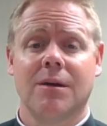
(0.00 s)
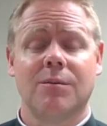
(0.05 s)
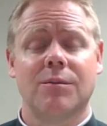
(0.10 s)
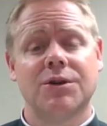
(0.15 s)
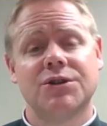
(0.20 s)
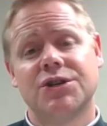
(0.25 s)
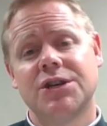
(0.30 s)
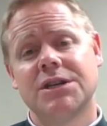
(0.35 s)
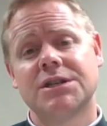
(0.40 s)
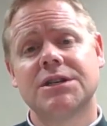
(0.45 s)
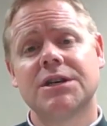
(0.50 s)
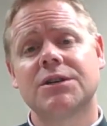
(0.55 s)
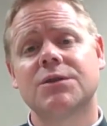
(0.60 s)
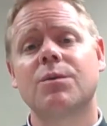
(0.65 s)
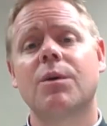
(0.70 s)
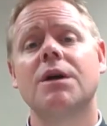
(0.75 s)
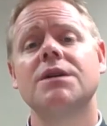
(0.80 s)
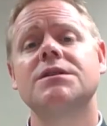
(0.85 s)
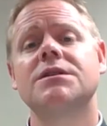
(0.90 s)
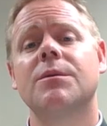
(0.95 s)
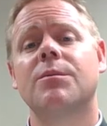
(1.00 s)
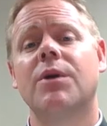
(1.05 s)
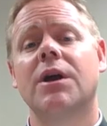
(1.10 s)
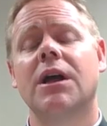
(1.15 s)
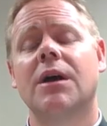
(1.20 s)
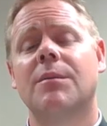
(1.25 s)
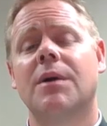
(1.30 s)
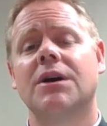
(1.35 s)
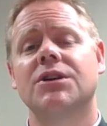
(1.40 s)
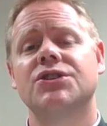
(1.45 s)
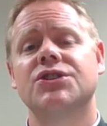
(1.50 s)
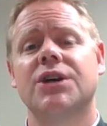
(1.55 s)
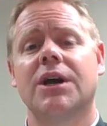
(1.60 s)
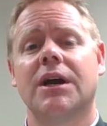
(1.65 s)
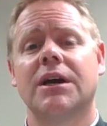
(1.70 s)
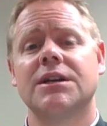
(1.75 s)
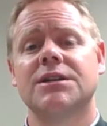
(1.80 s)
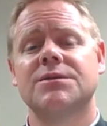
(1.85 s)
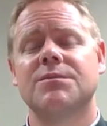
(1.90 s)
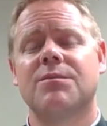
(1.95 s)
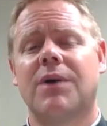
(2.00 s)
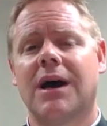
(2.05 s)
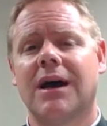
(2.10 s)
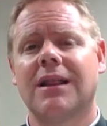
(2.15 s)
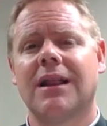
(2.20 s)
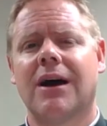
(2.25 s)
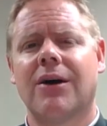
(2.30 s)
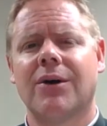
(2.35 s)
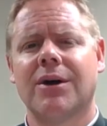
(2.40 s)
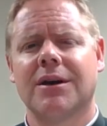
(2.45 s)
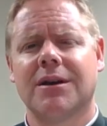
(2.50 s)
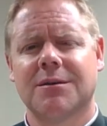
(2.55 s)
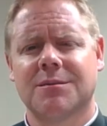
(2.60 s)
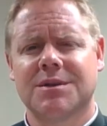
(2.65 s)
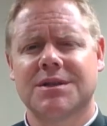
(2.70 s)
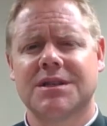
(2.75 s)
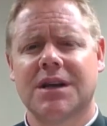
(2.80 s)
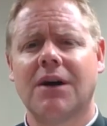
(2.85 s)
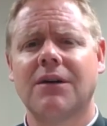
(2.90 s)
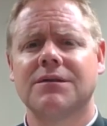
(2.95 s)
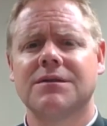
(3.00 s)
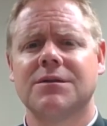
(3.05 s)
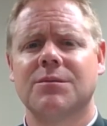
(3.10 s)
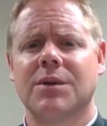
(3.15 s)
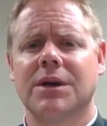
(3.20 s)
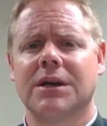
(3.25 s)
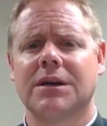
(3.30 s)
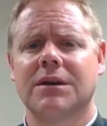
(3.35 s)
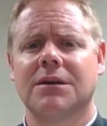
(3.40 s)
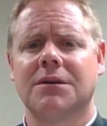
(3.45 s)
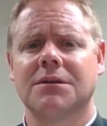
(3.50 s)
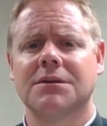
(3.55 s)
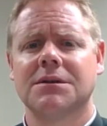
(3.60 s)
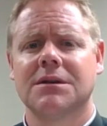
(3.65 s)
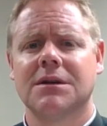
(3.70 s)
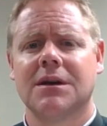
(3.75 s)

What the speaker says: But Jesus wants to bring about change by allowing himself to be killed,